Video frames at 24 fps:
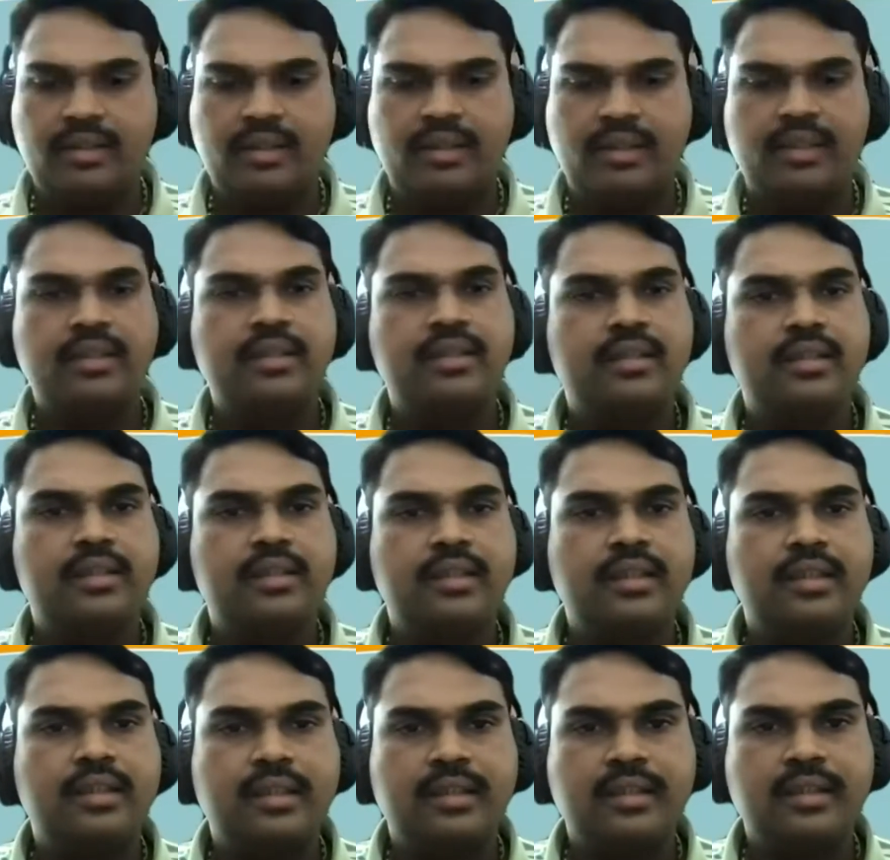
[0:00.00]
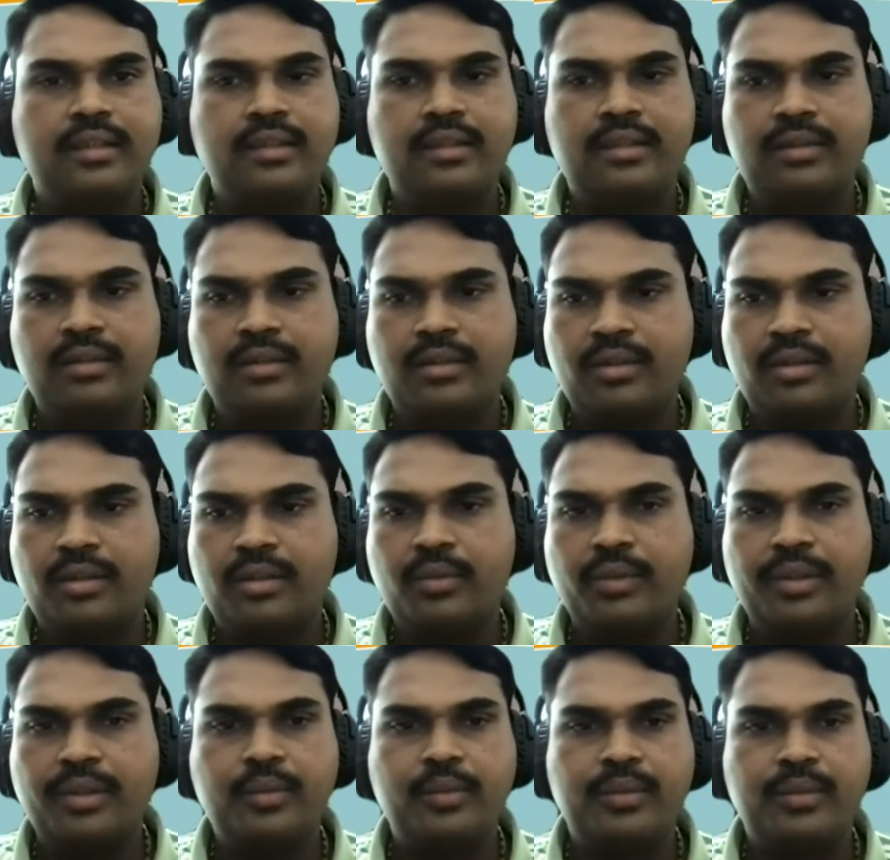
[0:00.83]
sir. And another
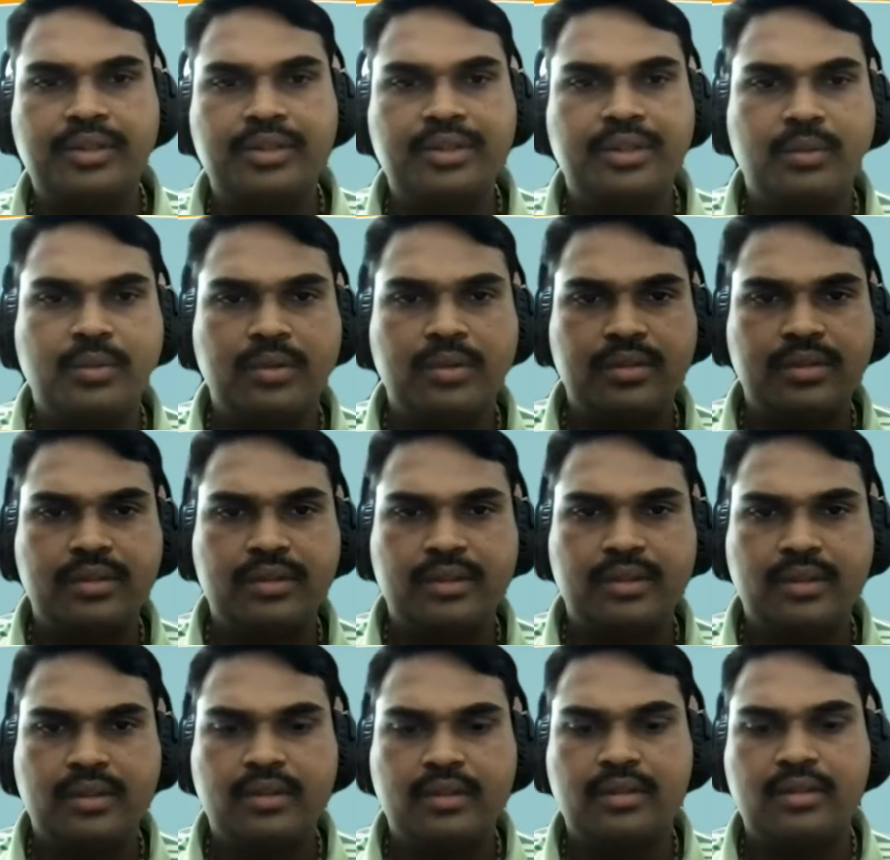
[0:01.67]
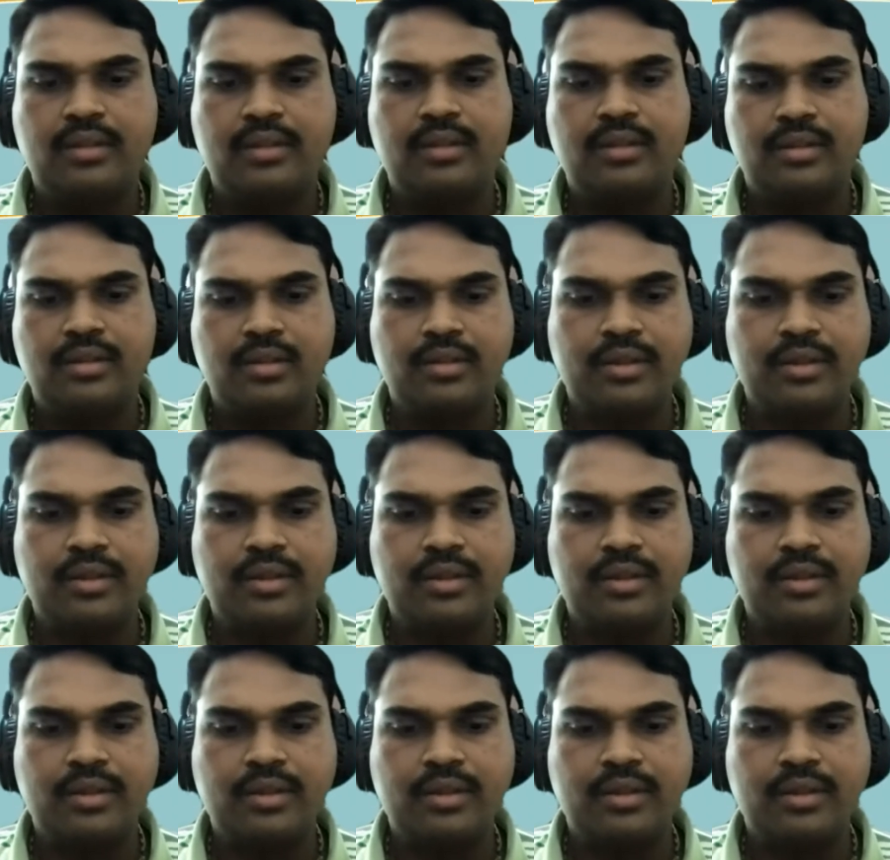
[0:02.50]
quick question was, Dr.